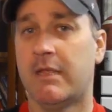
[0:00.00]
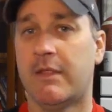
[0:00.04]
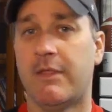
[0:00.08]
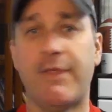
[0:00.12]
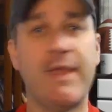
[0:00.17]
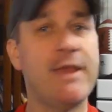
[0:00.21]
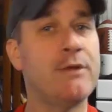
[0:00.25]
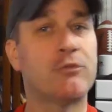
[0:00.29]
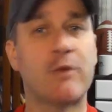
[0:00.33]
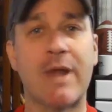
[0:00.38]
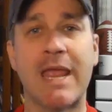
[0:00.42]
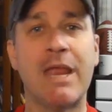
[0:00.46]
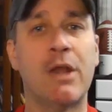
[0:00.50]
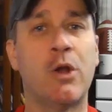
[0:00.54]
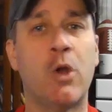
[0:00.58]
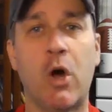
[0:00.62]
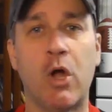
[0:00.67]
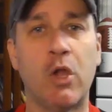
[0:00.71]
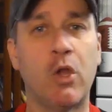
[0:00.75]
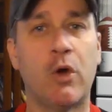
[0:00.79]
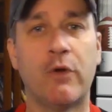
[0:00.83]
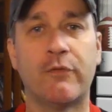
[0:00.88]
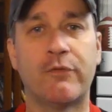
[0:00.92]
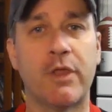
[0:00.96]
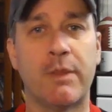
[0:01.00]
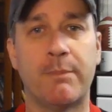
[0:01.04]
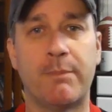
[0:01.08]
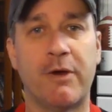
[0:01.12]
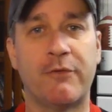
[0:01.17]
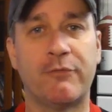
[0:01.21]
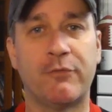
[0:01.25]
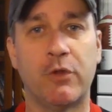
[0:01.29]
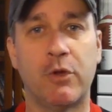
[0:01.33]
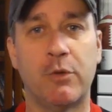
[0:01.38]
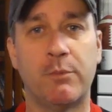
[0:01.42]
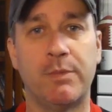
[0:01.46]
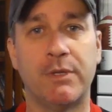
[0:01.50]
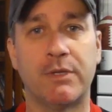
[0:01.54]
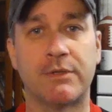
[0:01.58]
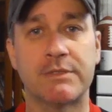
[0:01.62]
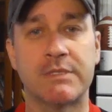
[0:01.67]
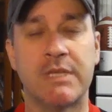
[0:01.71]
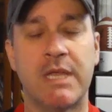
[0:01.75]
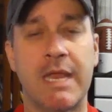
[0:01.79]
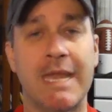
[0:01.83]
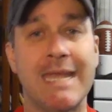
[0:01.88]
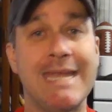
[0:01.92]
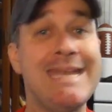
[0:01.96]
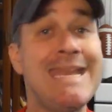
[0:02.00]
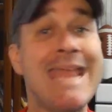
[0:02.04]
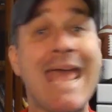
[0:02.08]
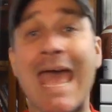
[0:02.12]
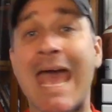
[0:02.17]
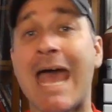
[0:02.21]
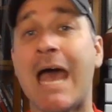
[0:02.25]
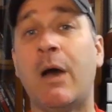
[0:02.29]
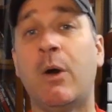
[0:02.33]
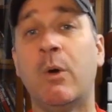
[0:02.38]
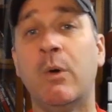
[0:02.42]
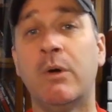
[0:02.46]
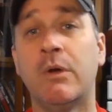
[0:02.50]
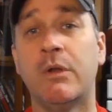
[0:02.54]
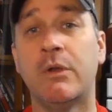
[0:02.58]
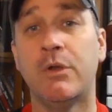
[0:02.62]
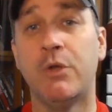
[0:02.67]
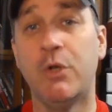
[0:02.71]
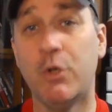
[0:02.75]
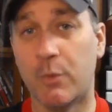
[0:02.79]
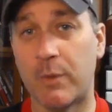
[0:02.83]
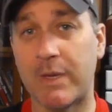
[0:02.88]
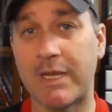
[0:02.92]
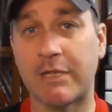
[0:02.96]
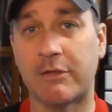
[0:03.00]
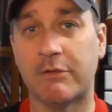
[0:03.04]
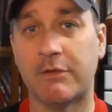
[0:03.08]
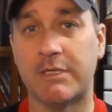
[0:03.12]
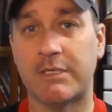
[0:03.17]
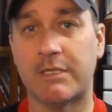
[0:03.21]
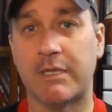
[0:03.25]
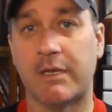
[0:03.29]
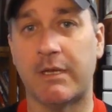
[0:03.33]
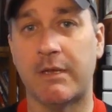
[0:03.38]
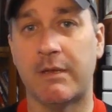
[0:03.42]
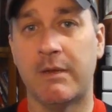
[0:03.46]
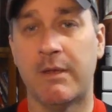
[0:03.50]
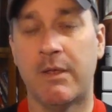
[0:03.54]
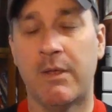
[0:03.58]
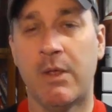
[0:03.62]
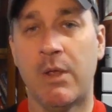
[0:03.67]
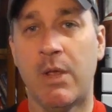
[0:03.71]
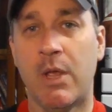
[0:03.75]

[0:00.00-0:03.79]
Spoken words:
They ran all over the Buffalo Bills. Now, New England did it.